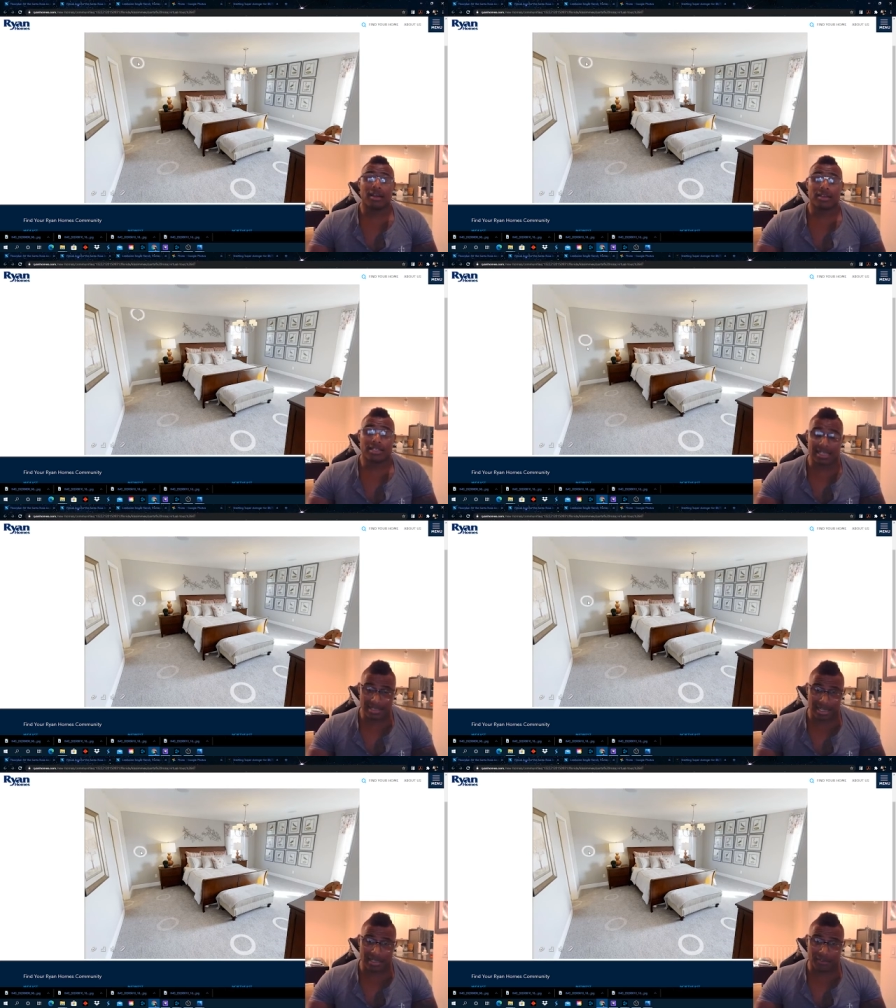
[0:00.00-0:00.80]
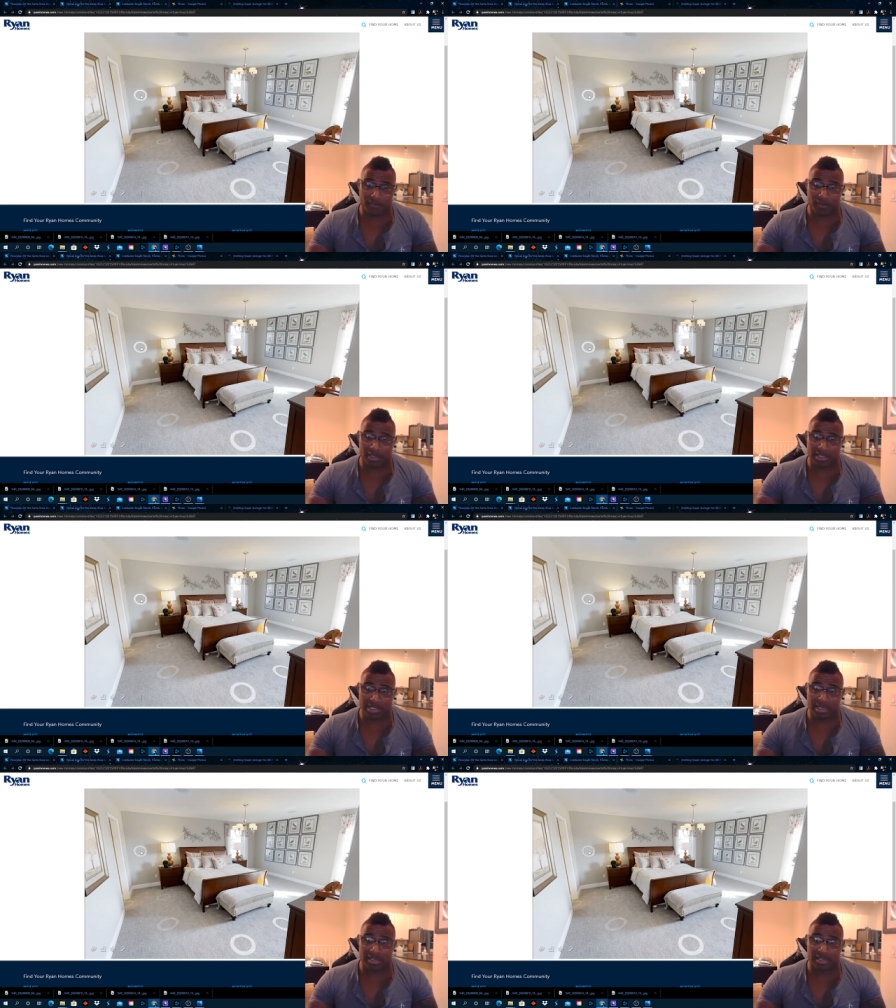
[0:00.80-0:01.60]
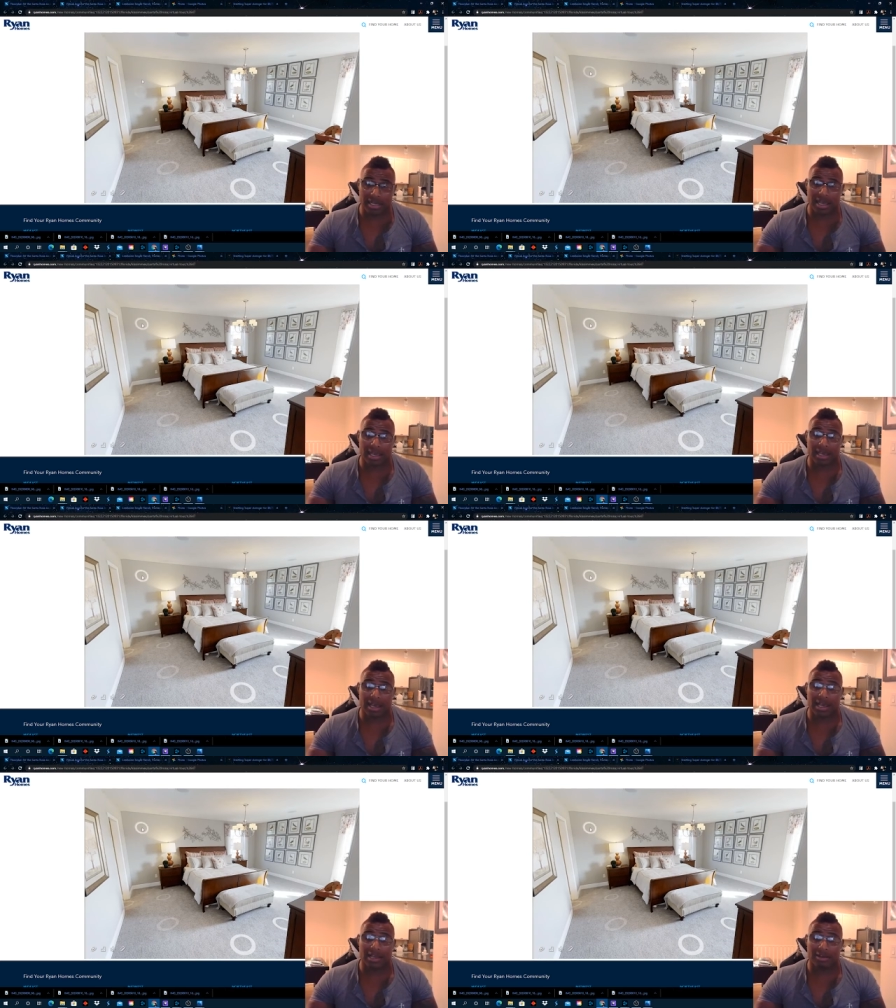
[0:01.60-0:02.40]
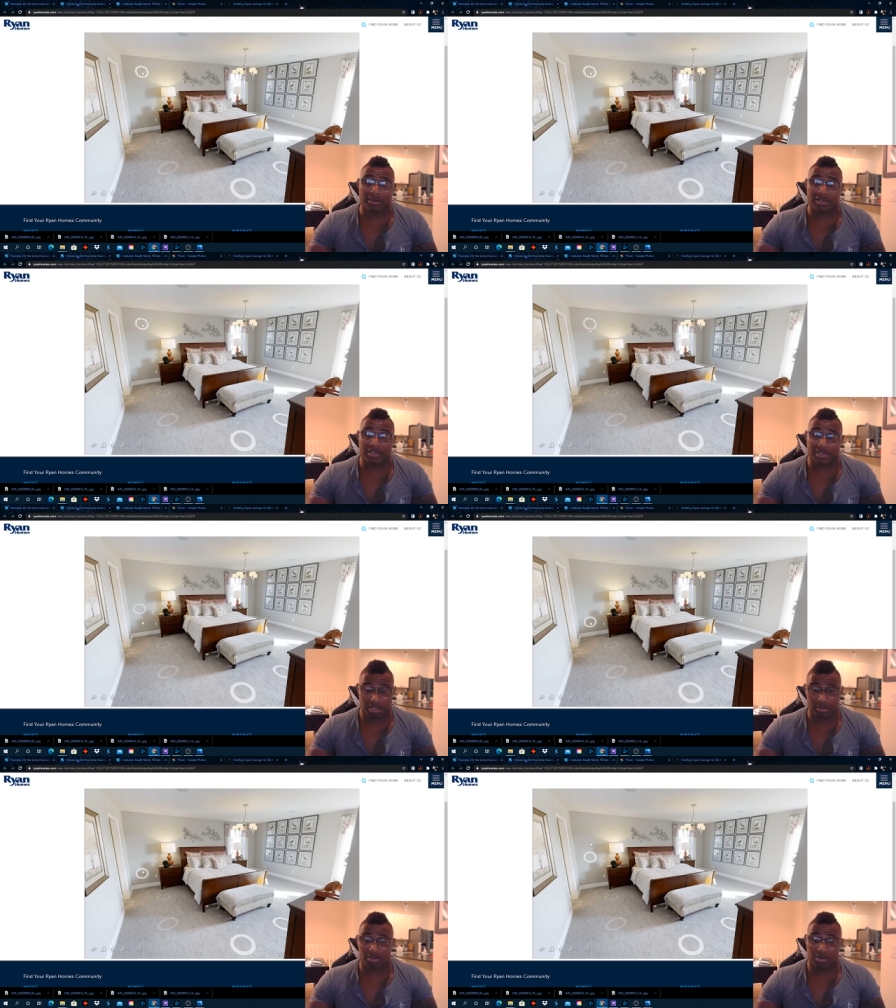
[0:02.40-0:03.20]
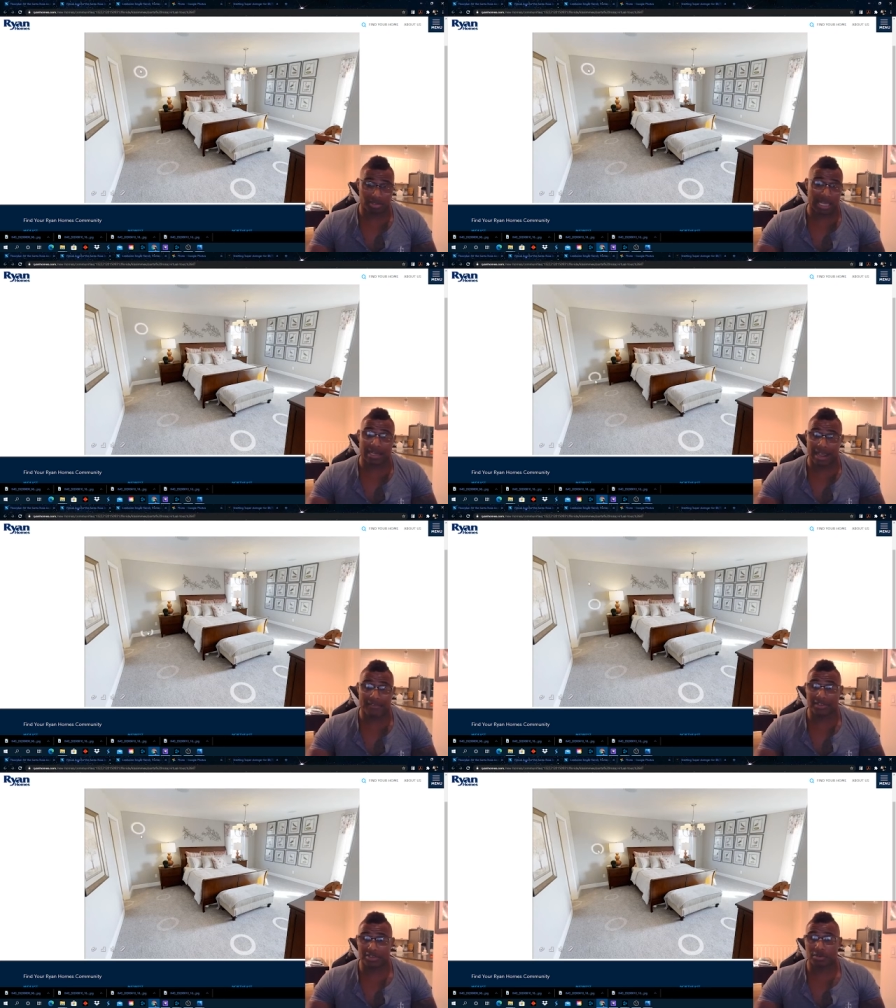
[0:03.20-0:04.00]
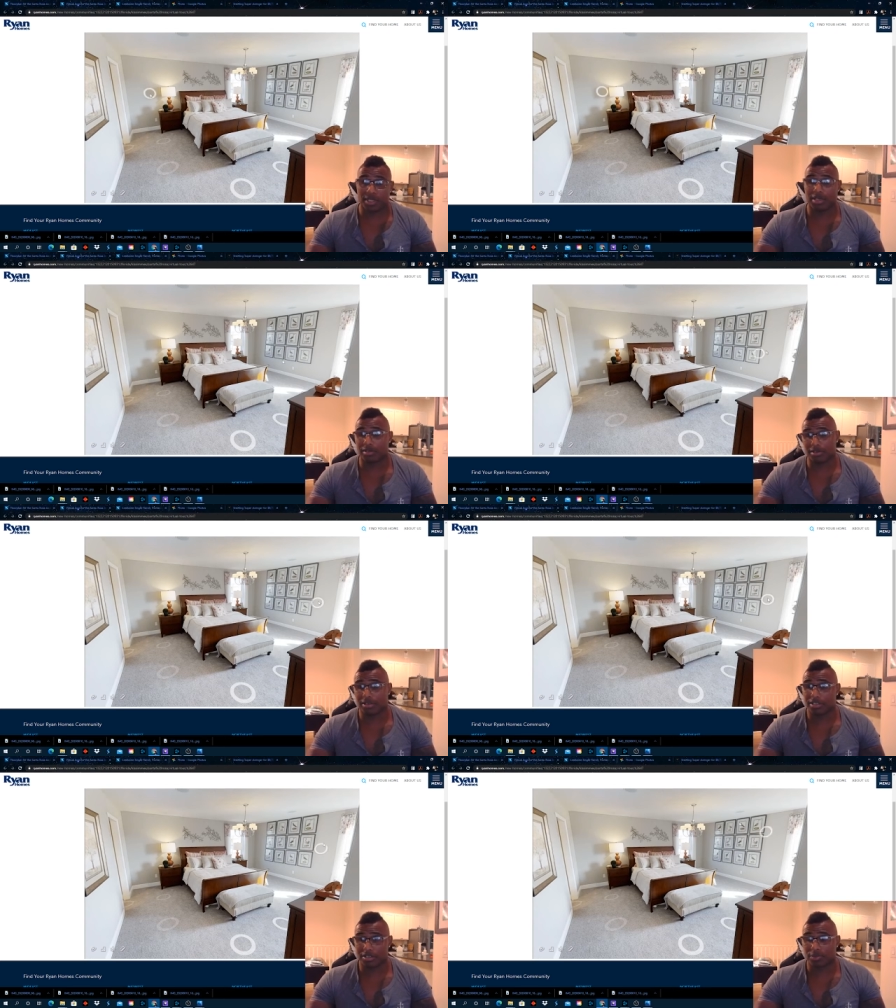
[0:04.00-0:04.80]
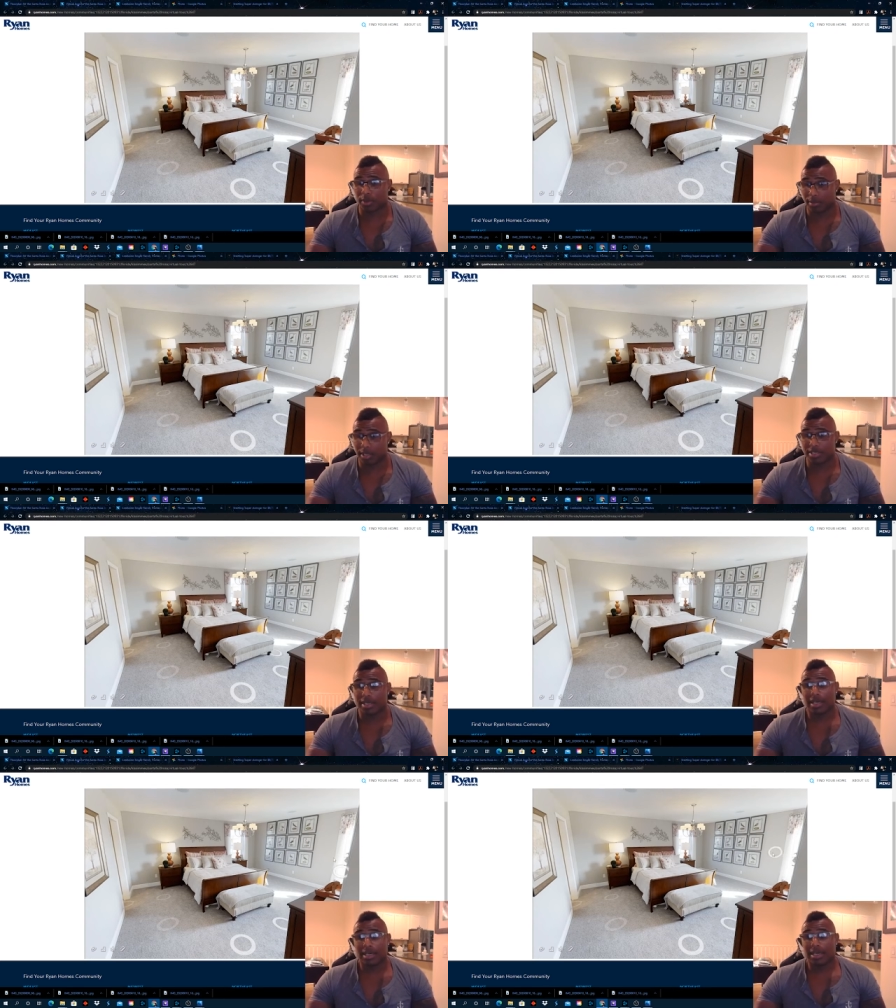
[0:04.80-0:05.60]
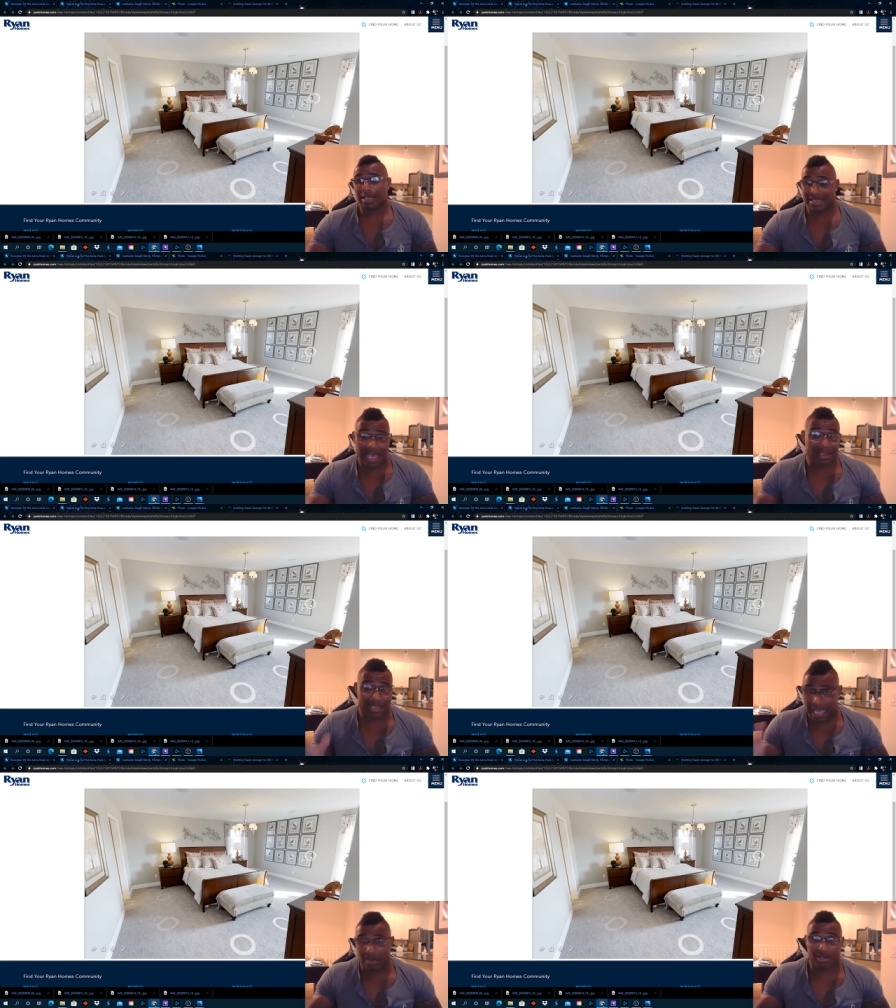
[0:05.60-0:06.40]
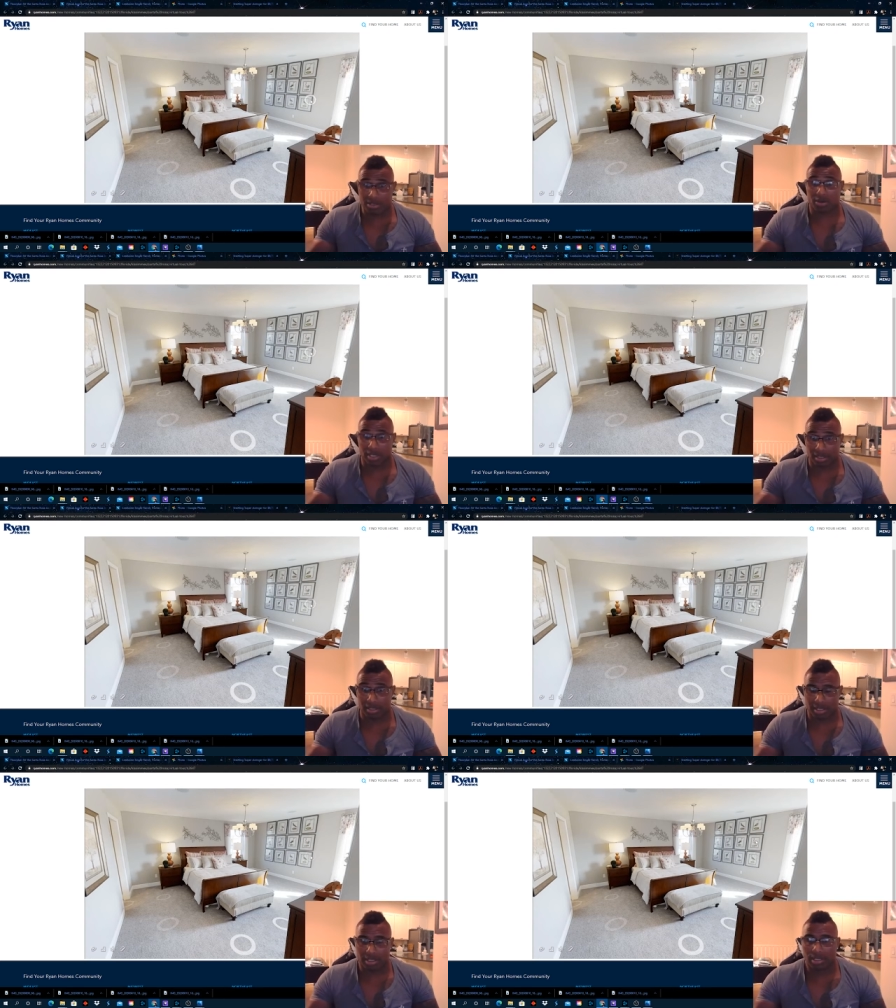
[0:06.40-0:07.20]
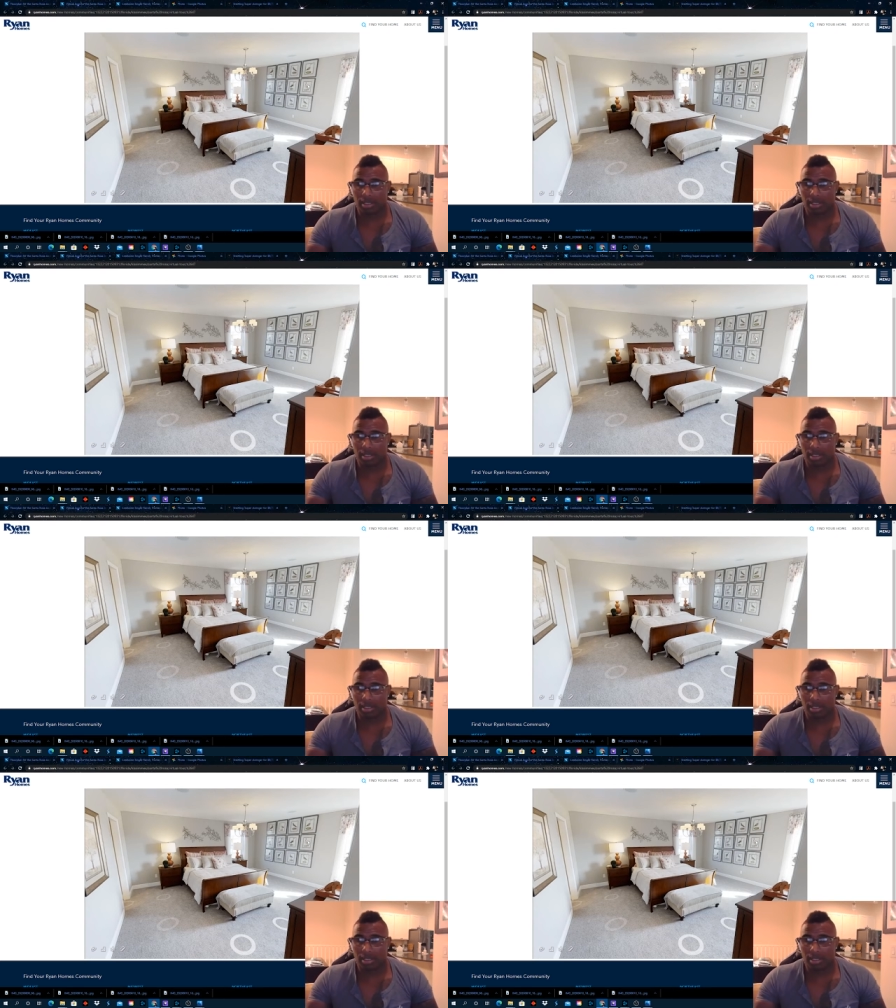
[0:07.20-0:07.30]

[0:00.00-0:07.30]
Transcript: Since I got the full extended lanai, I still will not have this window. So this is pretty much exactly how it's going to look.